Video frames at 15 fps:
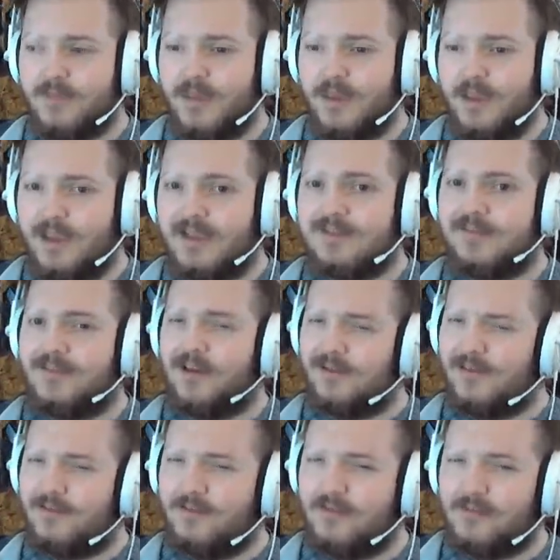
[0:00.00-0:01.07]
It's not
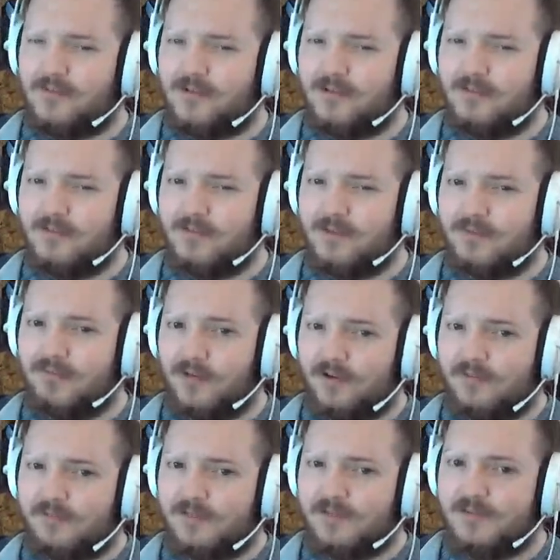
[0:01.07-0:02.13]
so important with
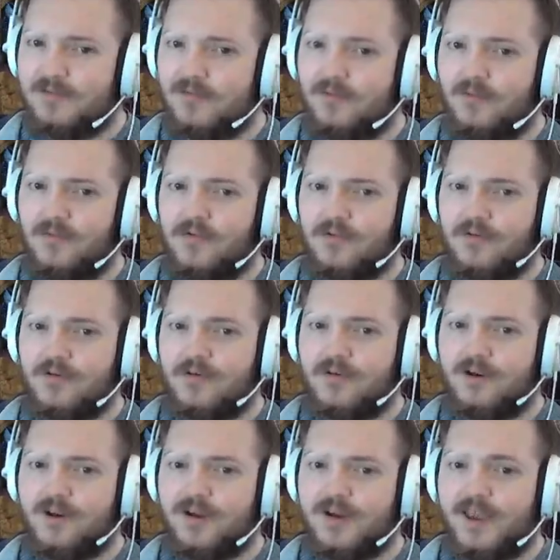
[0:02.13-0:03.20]
Marksman or
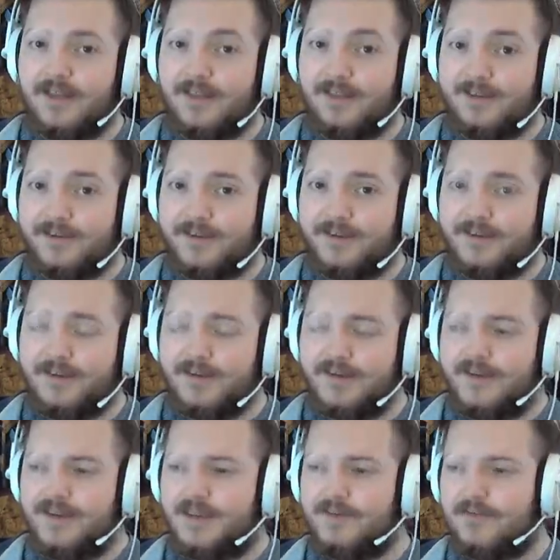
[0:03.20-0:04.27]
Ellie.
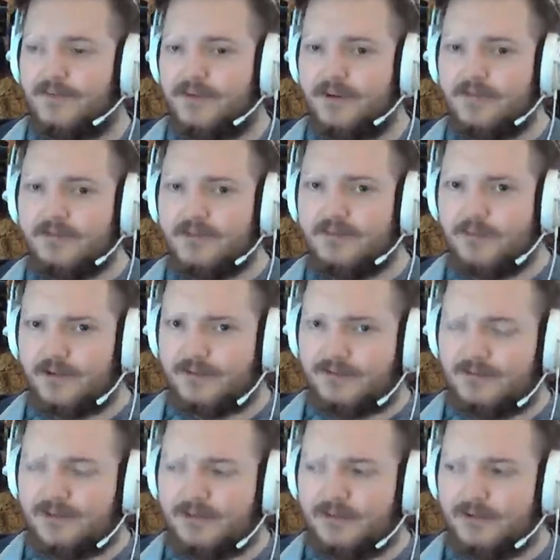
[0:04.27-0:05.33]
If you're running with a
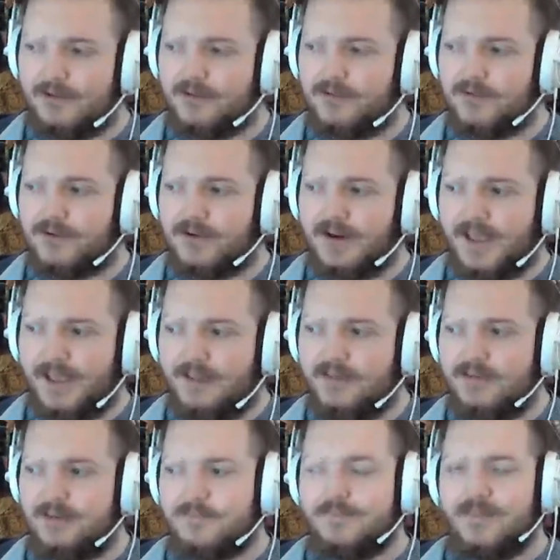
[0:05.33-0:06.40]
Marksmanship Hunter or an
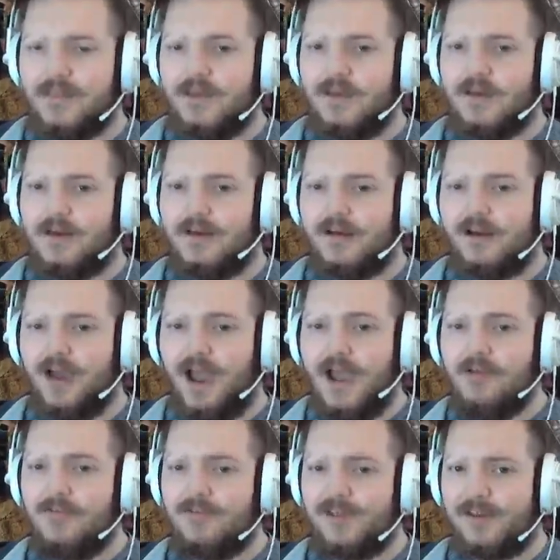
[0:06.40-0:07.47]
Ellie, I
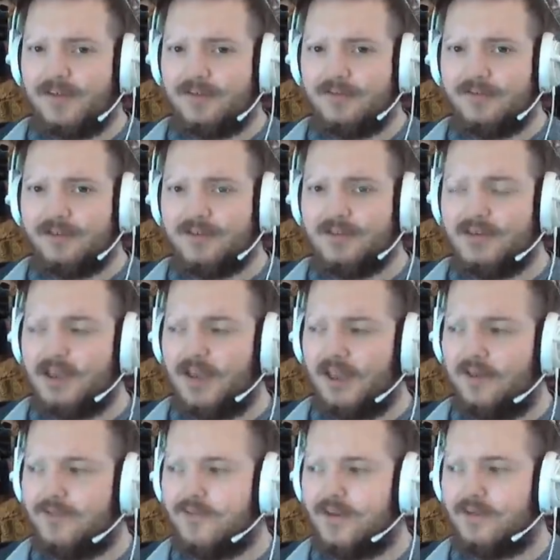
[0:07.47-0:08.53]
was actually kind
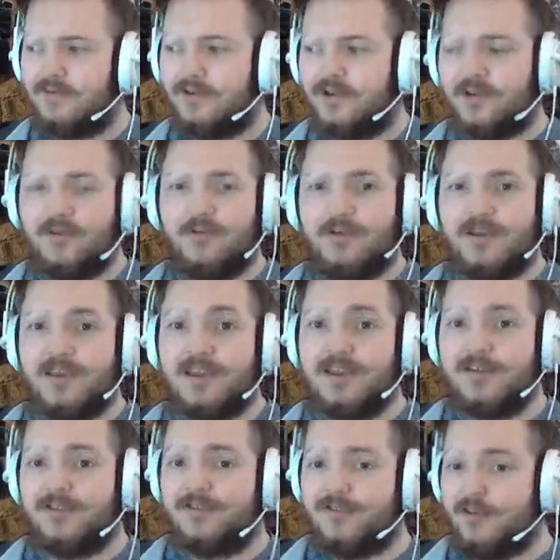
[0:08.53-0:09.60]
of favoring going King
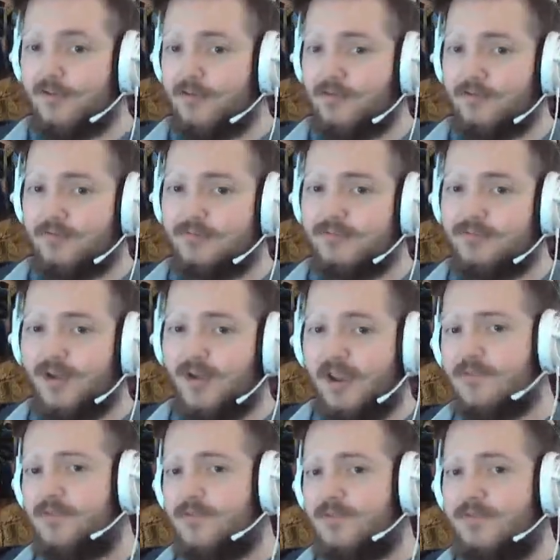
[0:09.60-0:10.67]
of the Jungle, right,
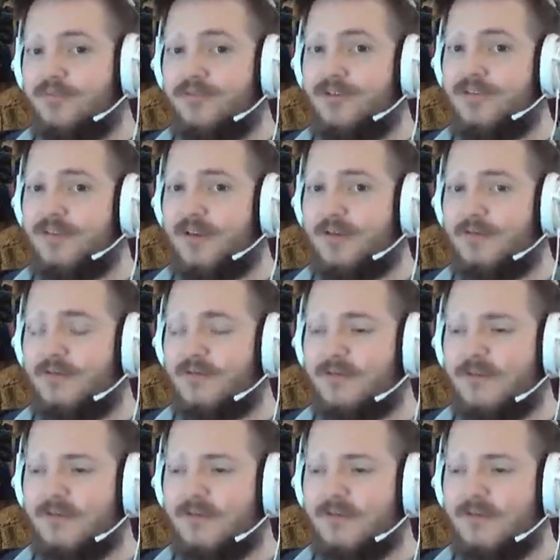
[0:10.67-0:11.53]
with Blood Talons.